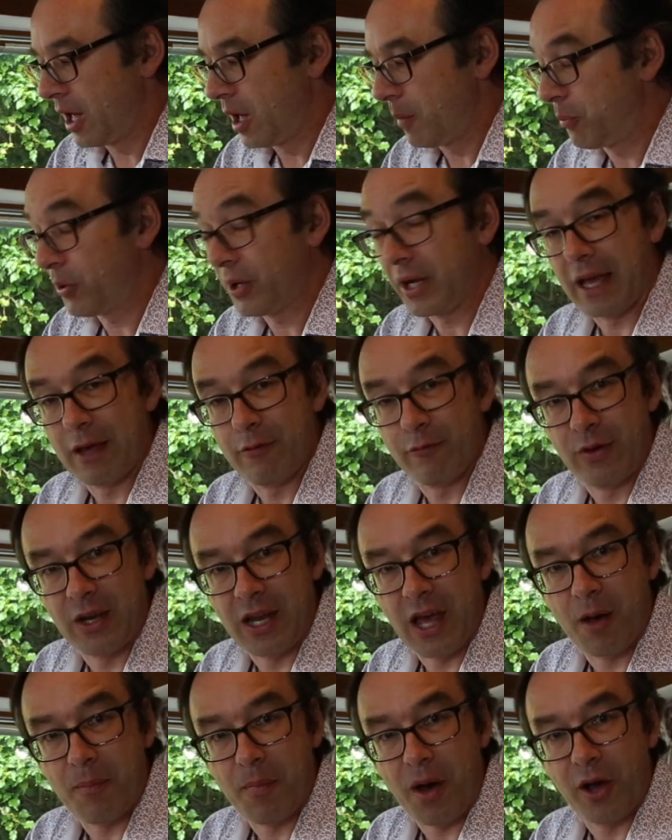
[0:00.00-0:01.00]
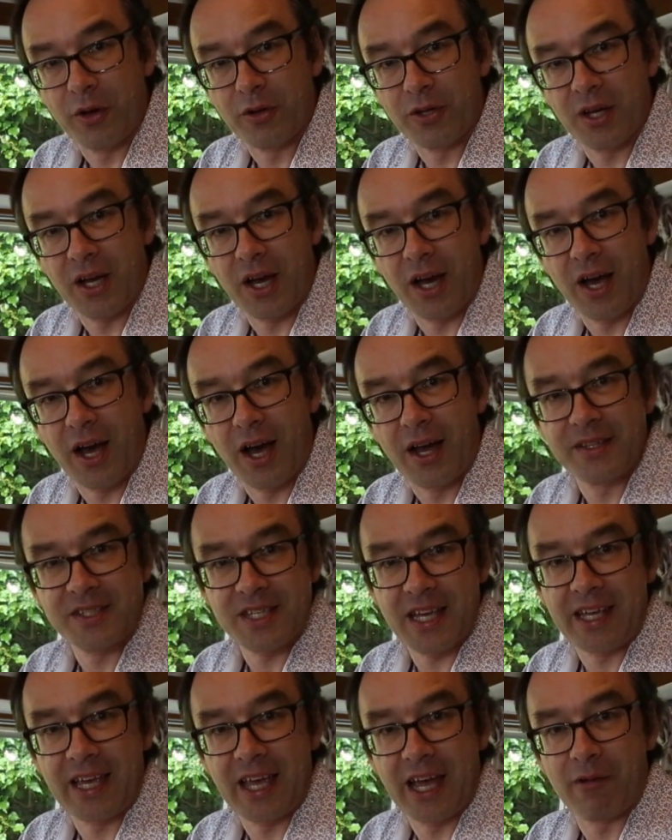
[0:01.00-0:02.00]
putting it in video mode and
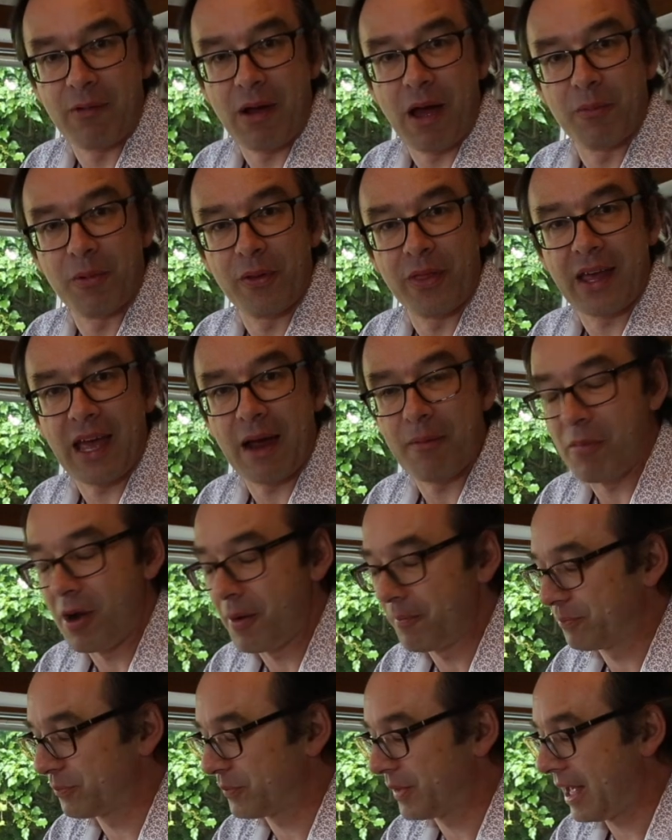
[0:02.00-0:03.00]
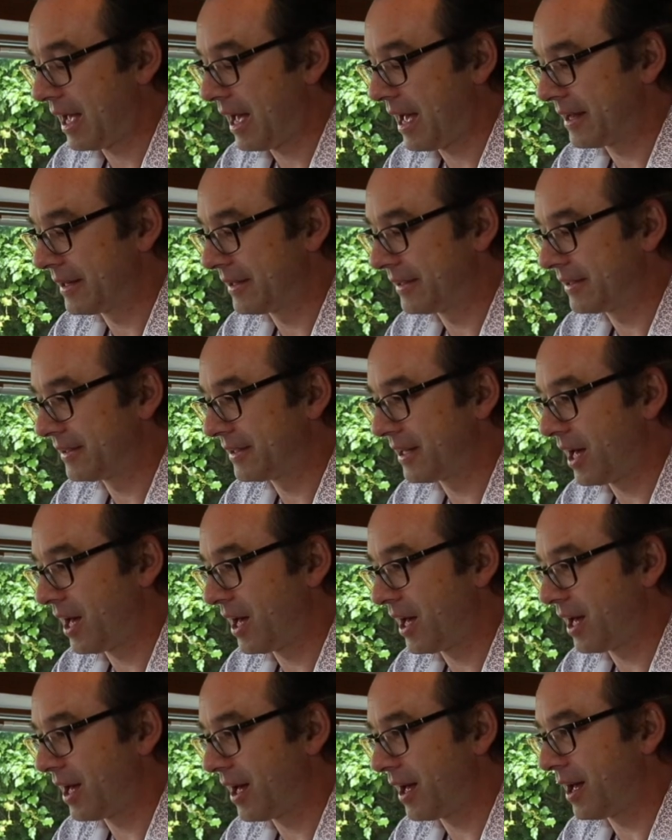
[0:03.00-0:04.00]
taking it around with the camera, and
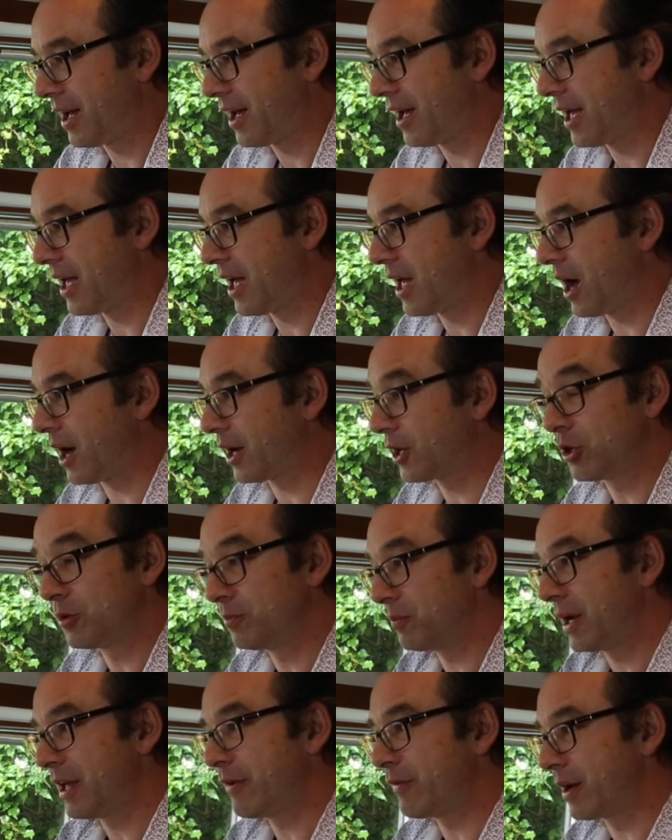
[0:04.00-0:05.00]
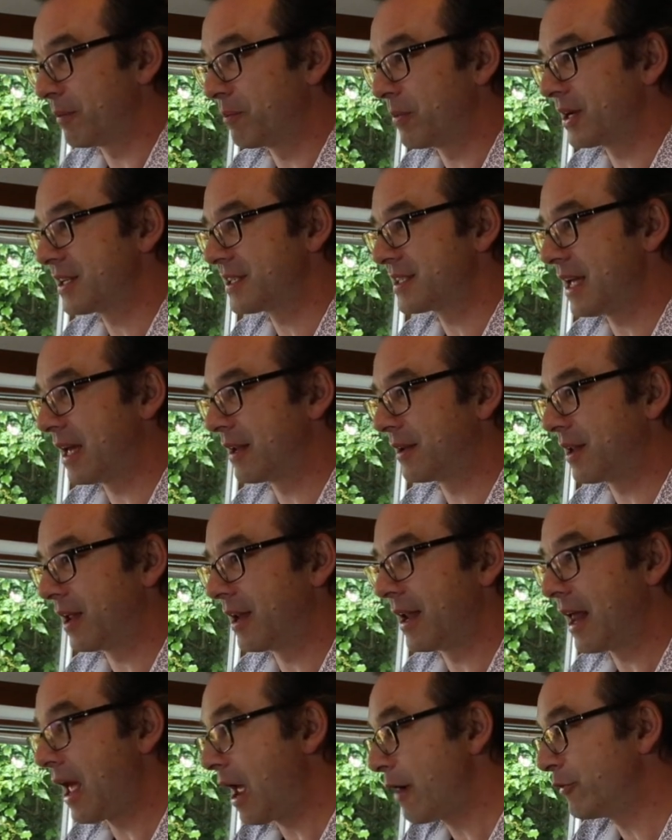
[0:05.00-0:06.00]
I couldn't believe it, because
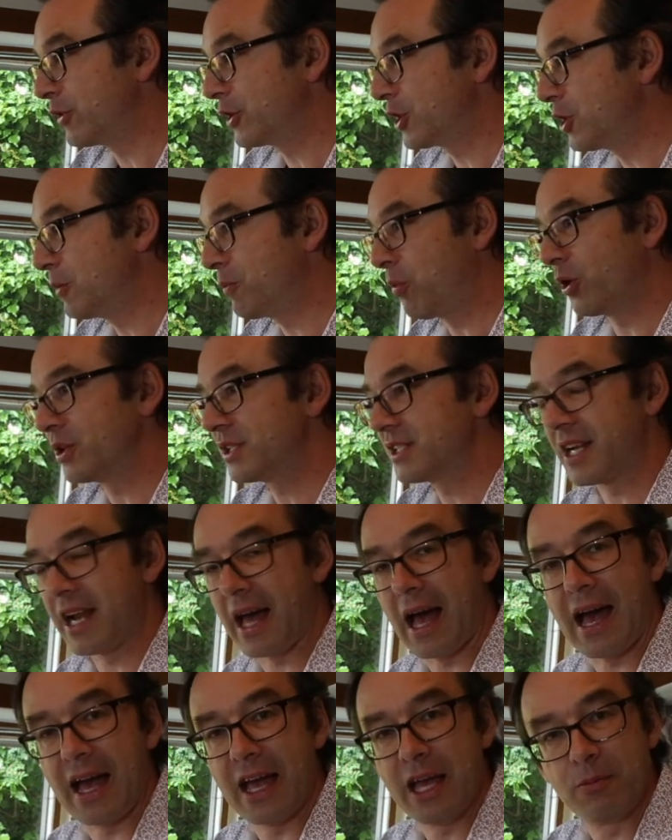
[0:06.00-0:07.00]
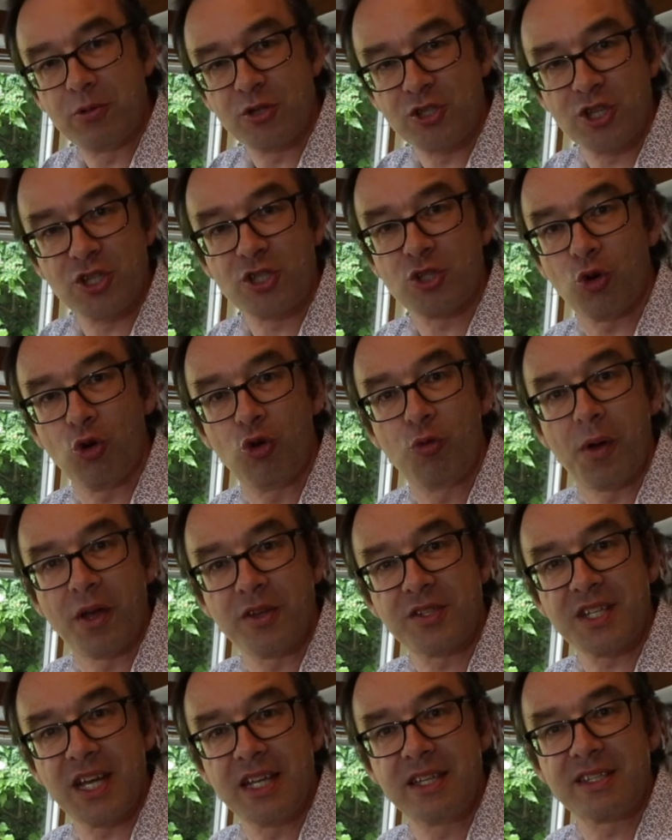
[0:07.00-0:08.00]
everything you pointed it at, it was just
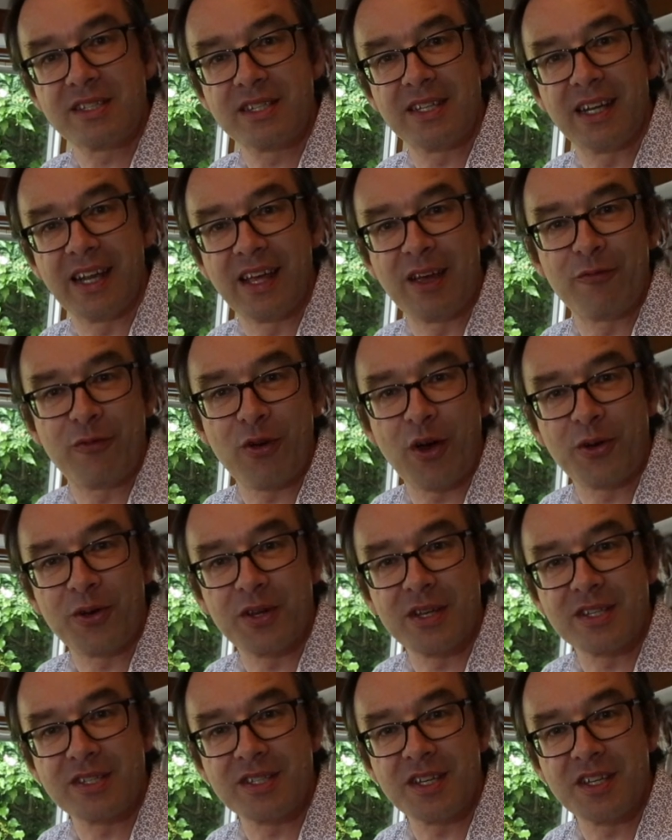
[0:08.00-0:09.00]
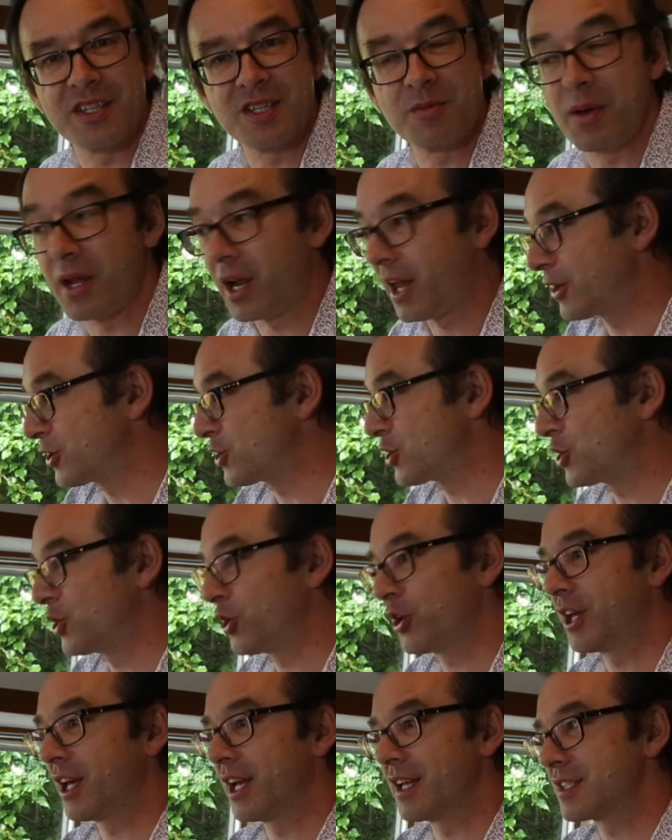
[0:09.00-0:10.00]
almost instantly in focus. It's a bit like just
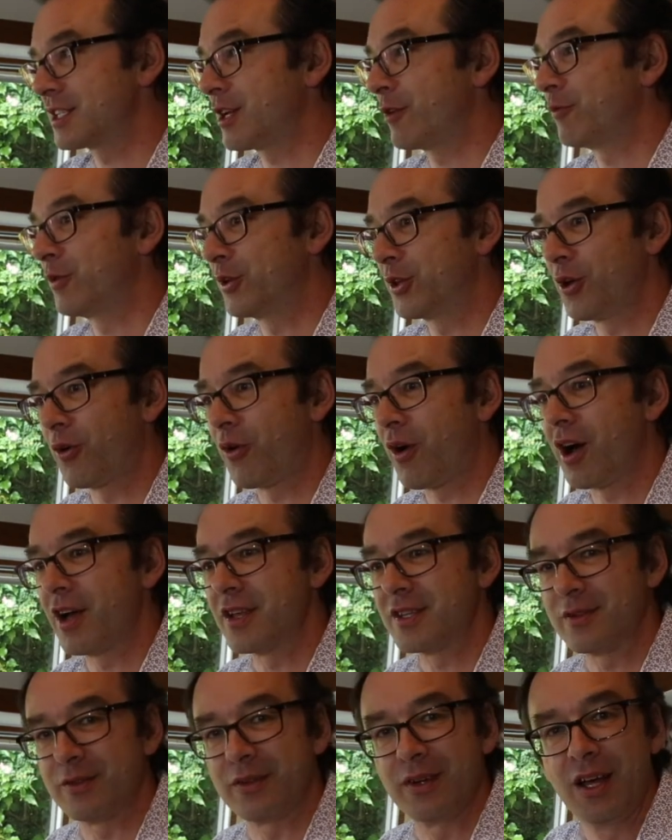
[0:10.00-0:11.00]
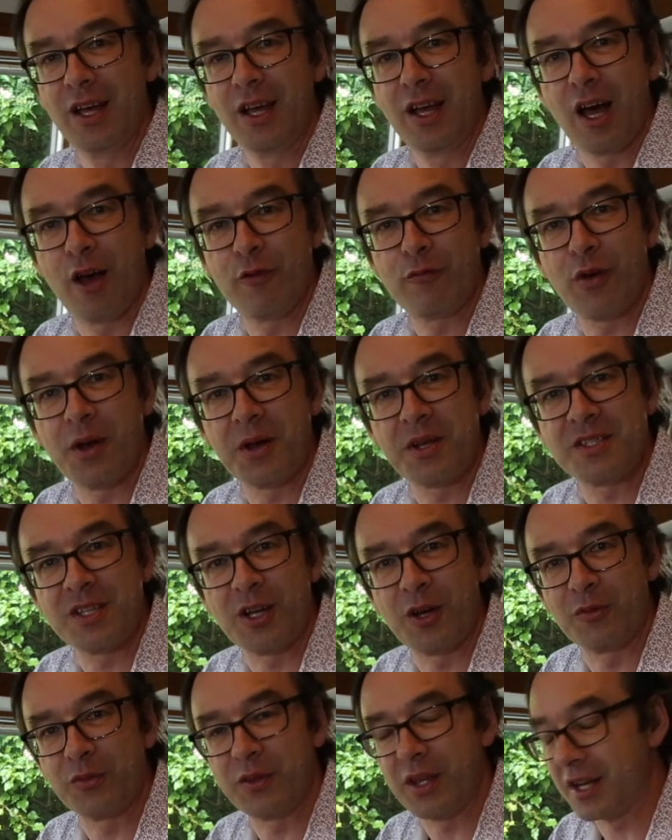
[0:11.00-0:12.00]
looking at stuff with your eyes and
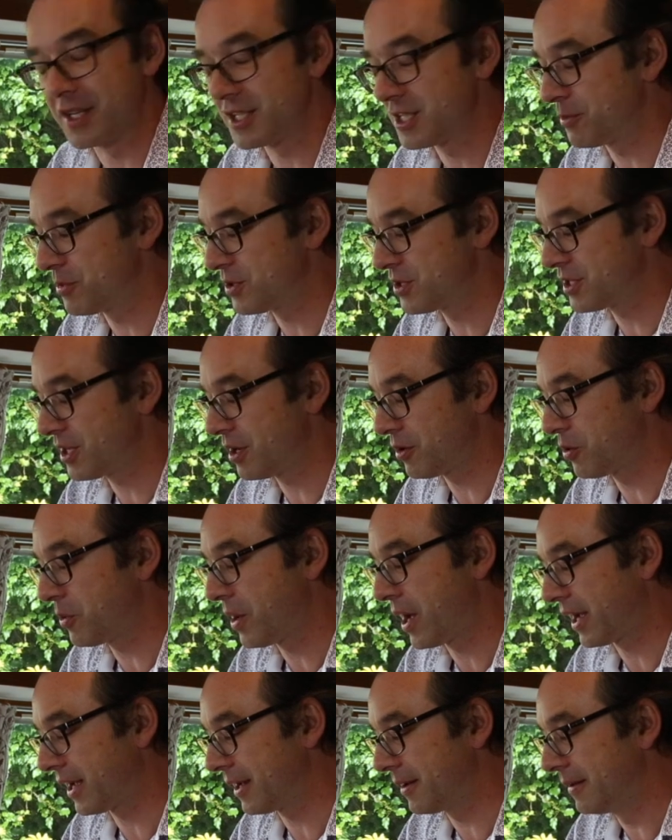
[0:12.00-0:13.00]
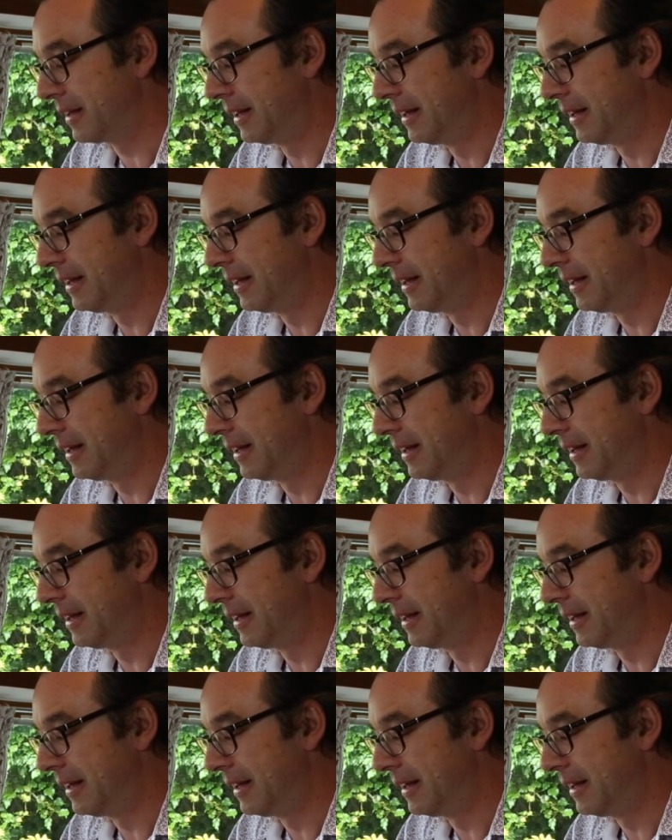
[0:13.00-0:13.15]
focusing on things. It was so quick.